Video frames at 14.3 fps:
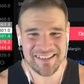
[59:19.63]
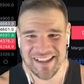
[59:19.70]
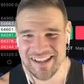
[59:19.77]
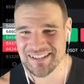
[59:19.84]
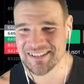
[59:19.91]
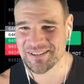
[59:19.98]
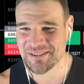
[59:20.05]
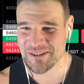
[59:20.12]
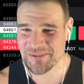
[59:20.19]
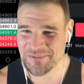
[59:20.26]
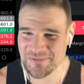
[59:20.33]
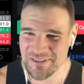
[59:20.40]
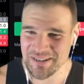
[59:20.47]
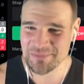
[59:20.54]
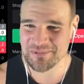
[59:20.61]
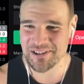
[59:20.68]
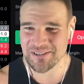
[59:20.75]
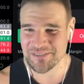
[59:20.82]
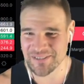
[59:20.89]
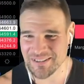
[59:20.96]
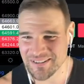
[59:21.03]
That's so funny,
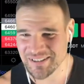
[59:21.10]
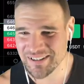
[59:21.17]
bro.